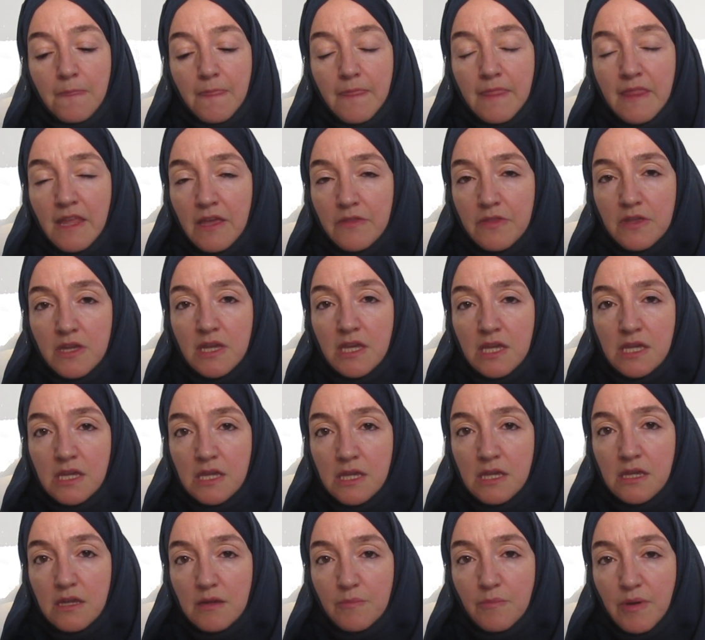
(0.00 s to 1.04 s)
Another
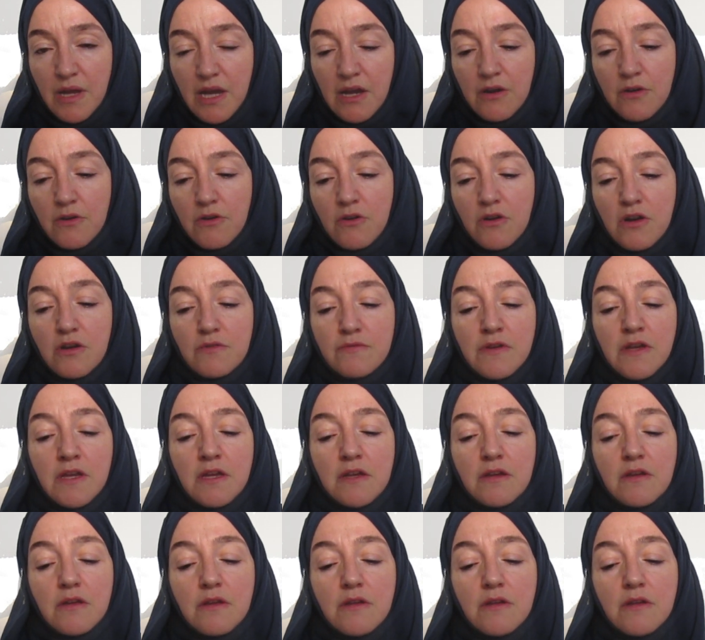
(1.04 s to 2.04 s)
key paragraph here.